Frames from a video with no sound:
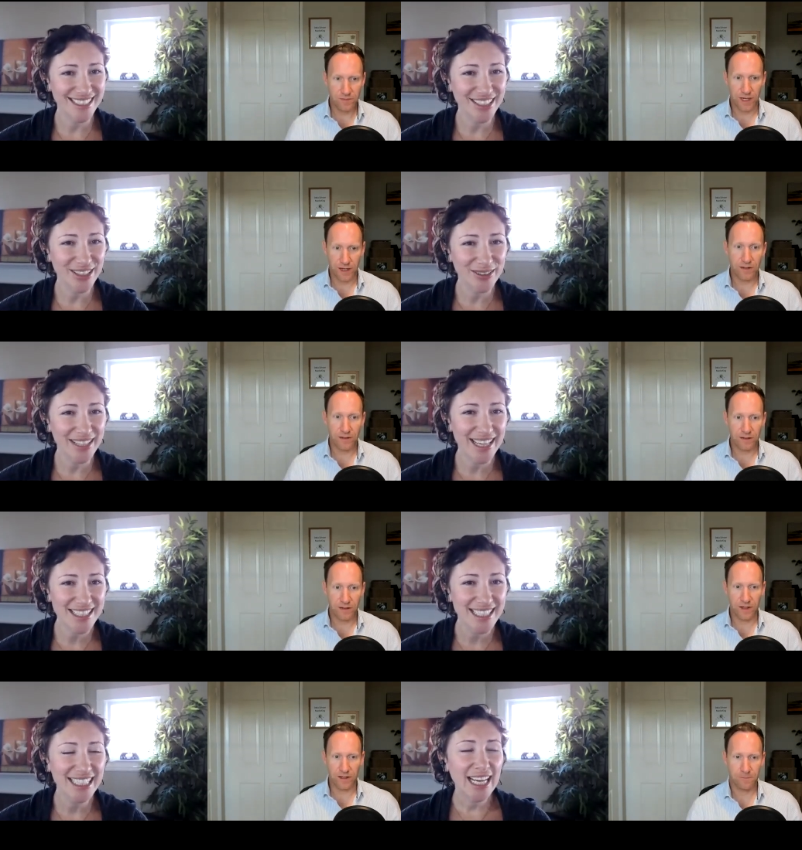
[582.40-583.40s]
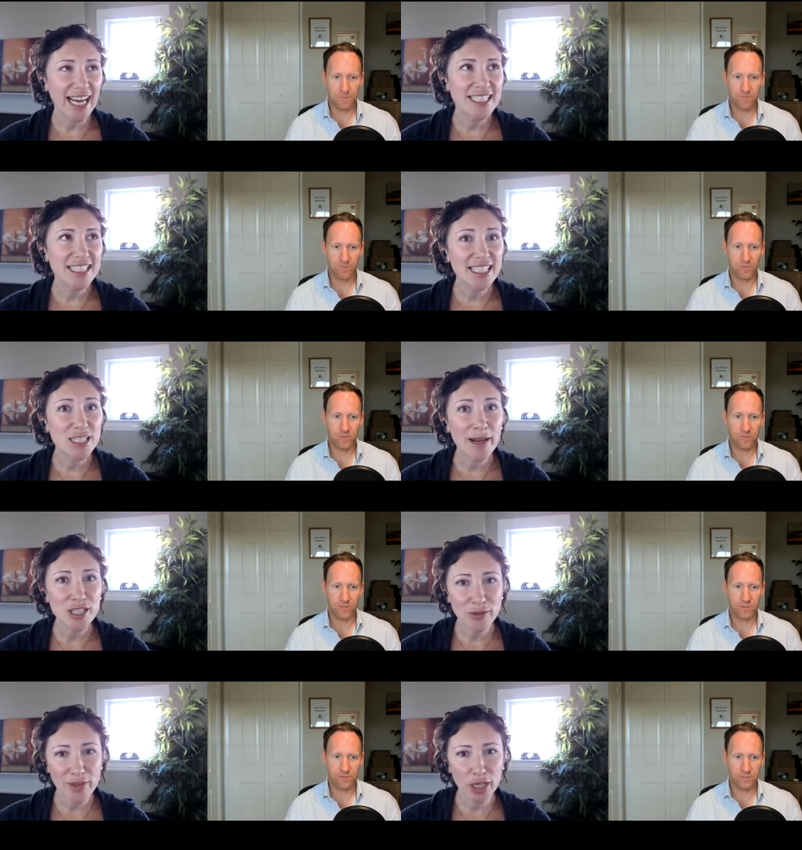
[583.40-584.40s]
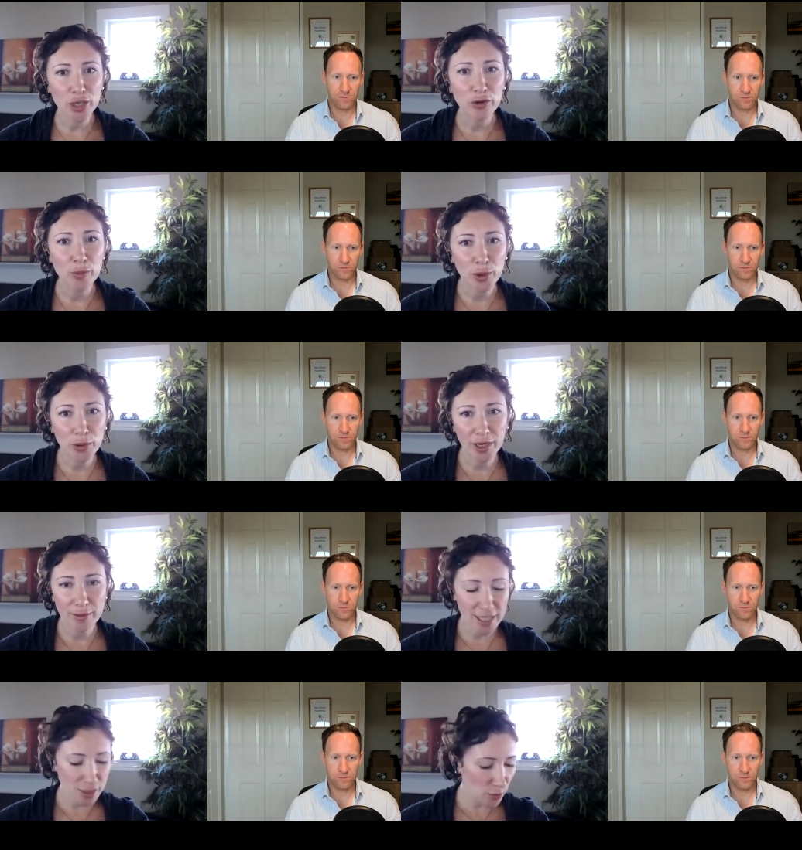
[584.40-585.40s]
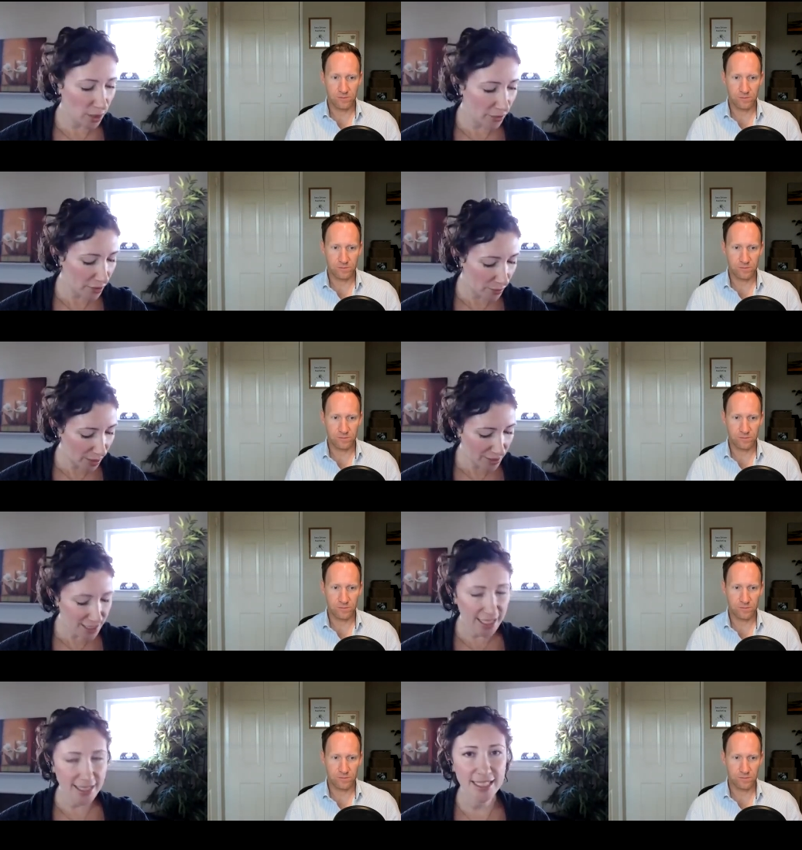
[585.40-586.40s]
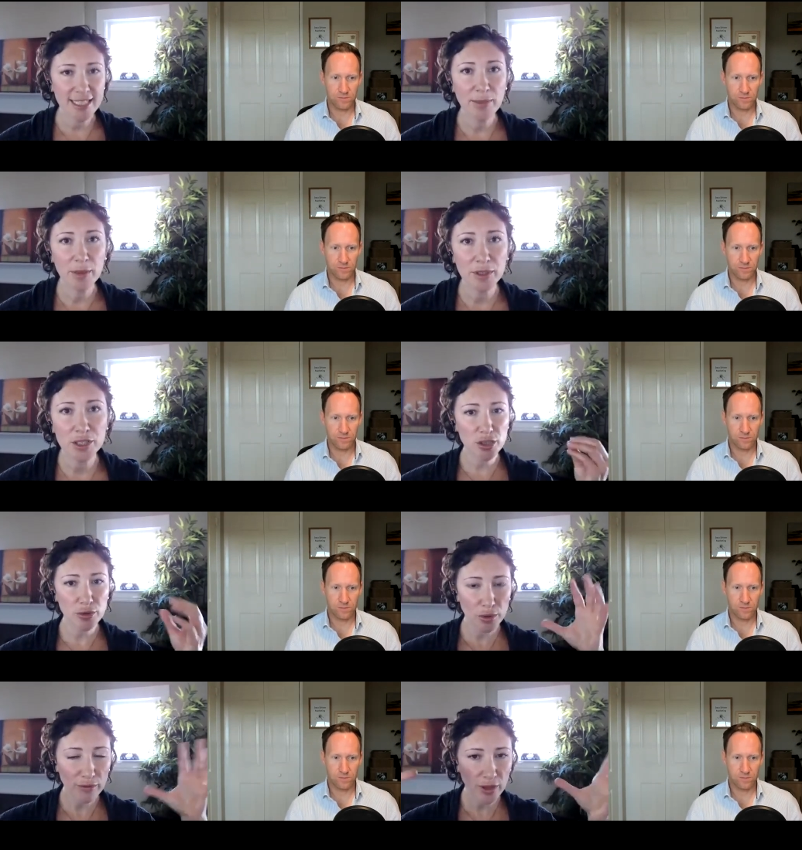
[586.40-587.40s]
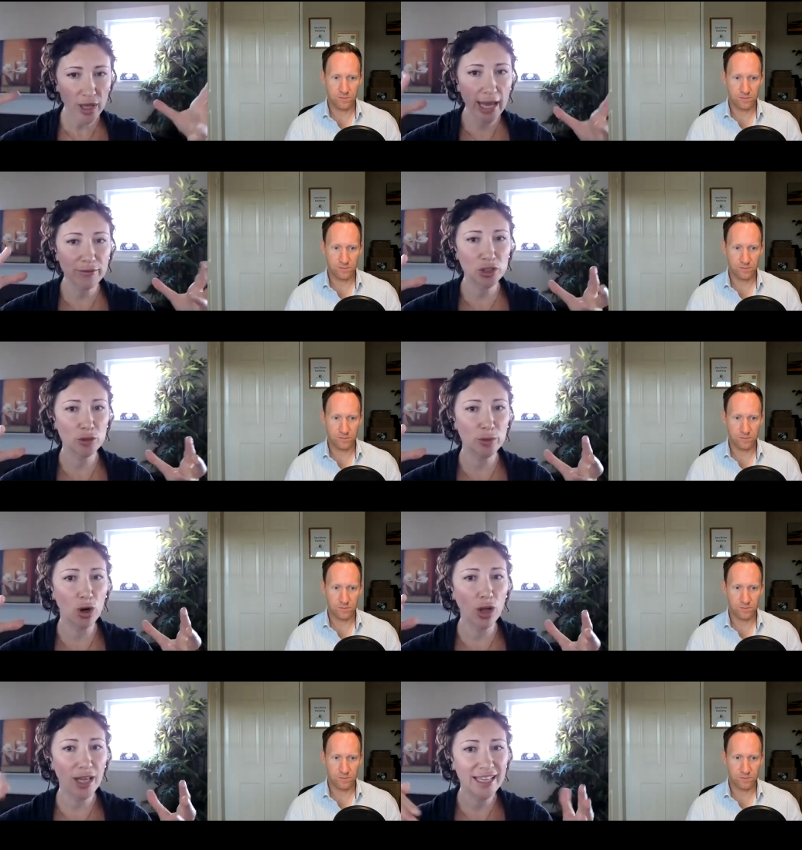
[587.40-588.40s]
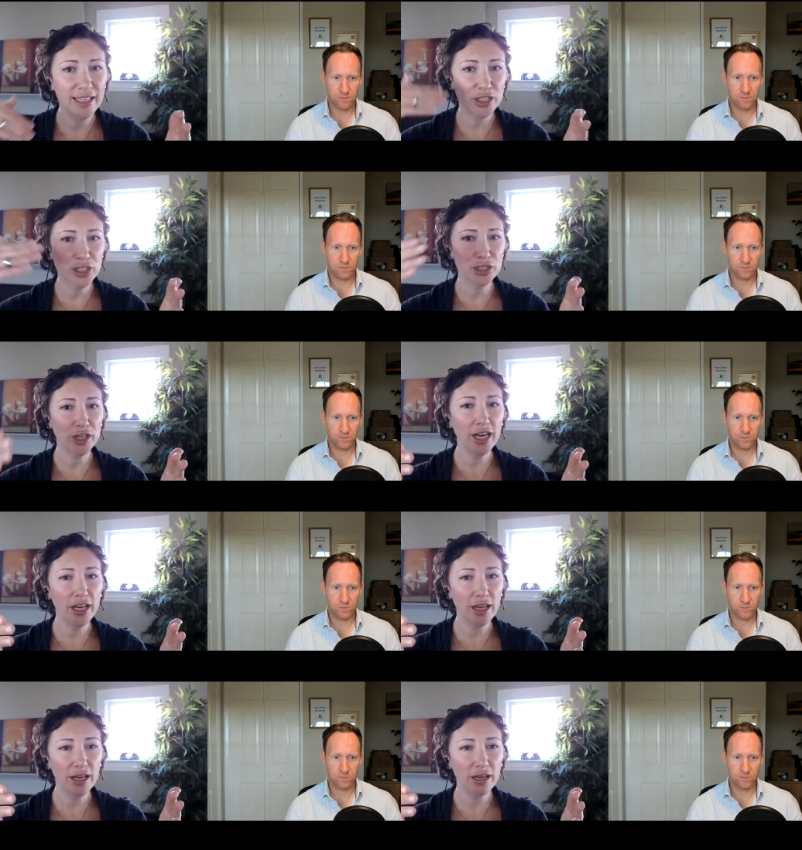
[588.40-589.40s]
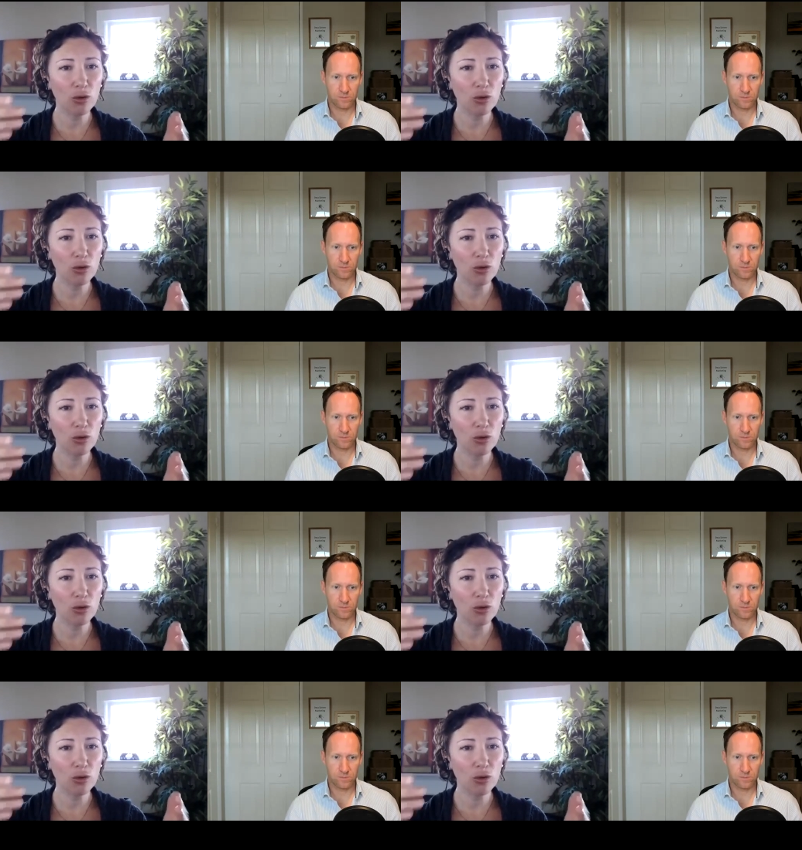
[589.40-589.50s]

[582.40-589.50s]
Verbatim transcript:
Speaker 1: you yeah. know, and that's yeah. I, I, see especially with like group programs, that's one of the big mistakes I see people. So you have a live group call and they're training.